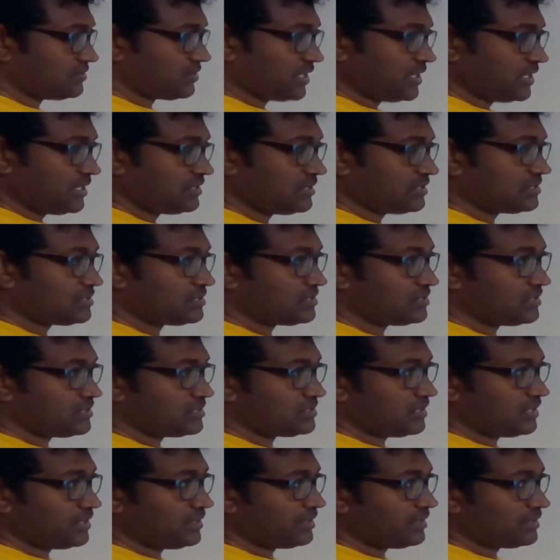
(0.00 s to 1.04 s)
Okay, this is
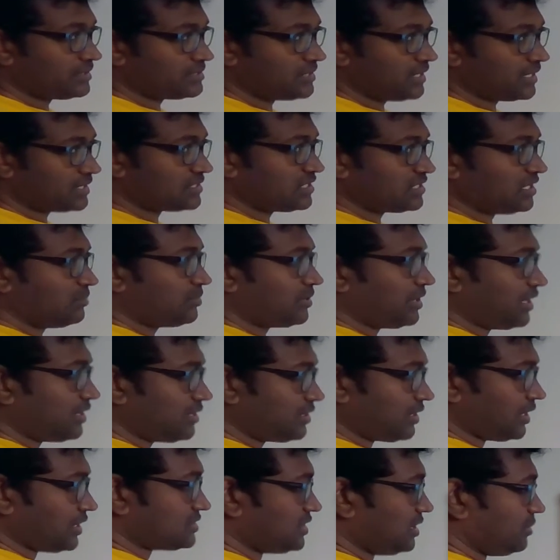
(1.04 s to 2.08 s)
an example,
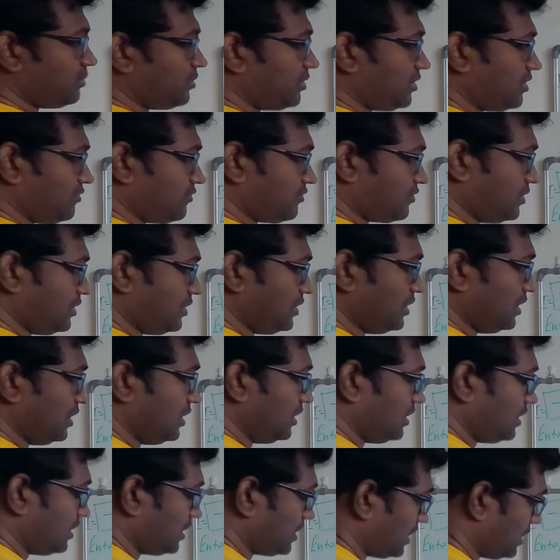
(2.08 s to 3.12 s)
another example of
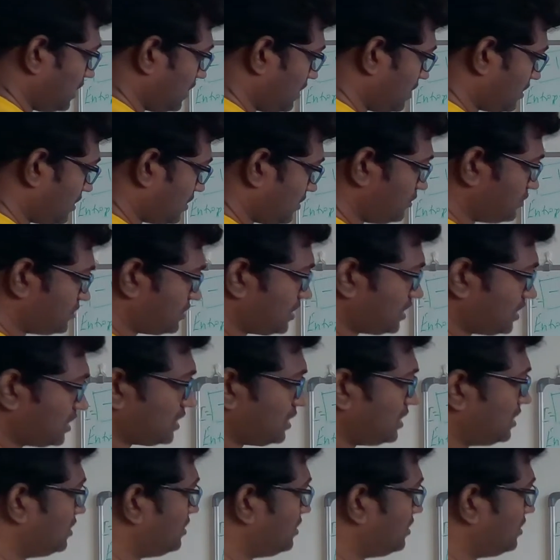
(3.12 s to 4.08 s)
using